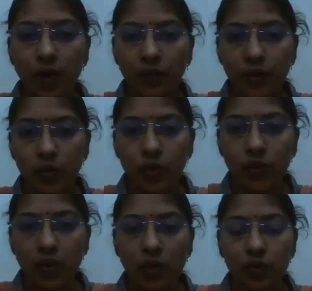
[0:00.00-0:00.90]
Good
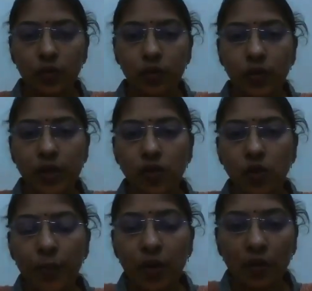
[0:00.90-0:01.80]
afternoon. Today's
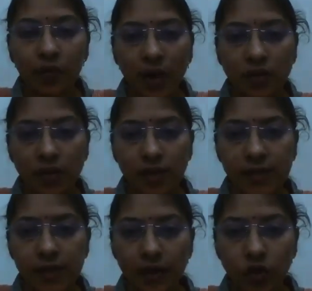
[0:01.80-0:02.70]
topic of lecture
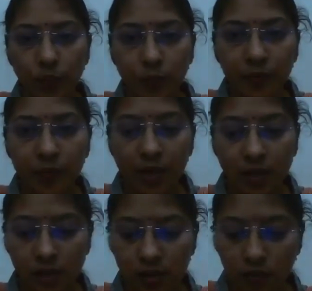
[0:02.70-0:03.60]
is ectopic
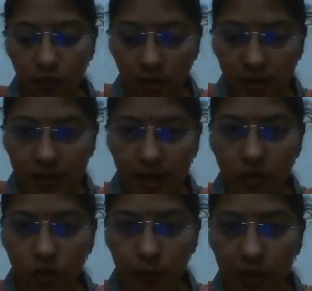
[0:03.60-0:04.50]
pregnancy. What is
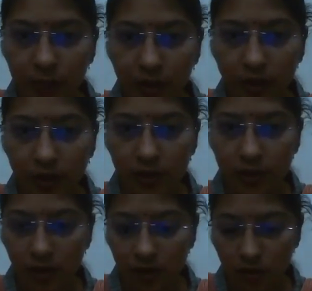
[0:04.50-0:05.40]
ectopic
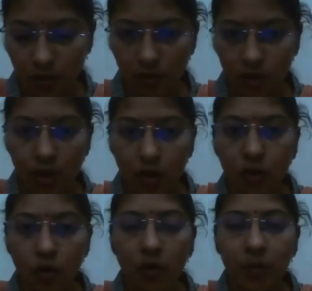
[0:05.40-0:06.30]
pregnancy?
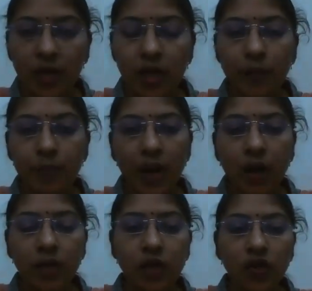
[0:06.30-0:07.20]
Normally,
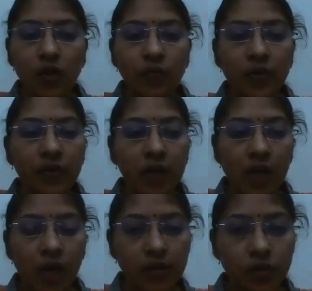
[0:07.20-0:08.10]
implantation of the
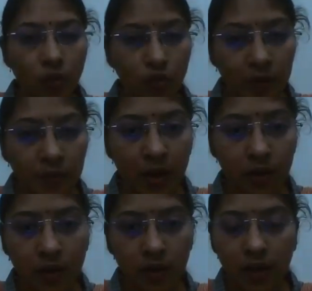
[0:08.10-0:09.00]
fertilized ovum
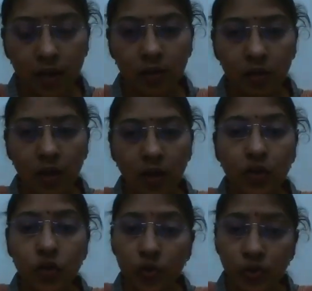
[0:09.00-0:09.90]
occurs in the
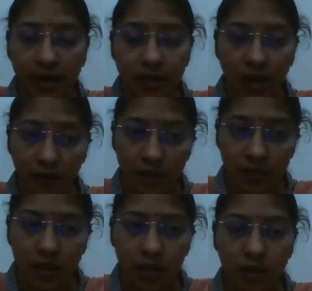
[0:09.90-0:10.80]
uterine
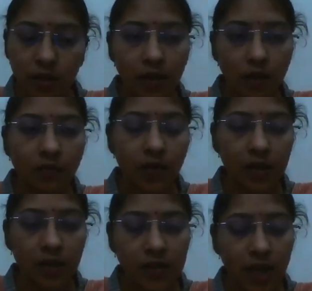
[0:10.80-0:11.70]
cavity near the
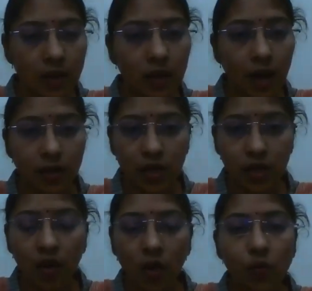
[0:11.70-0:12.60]
fundus at the
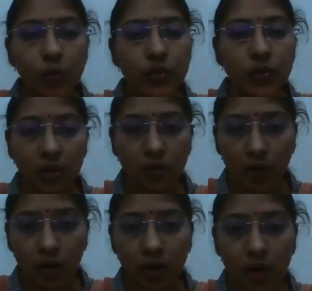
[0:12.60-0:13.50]
anterior or
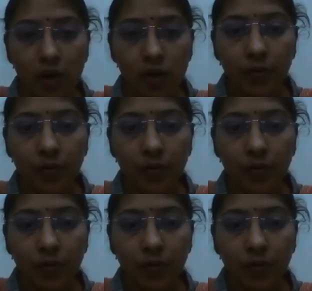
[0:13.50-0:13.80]
posterior.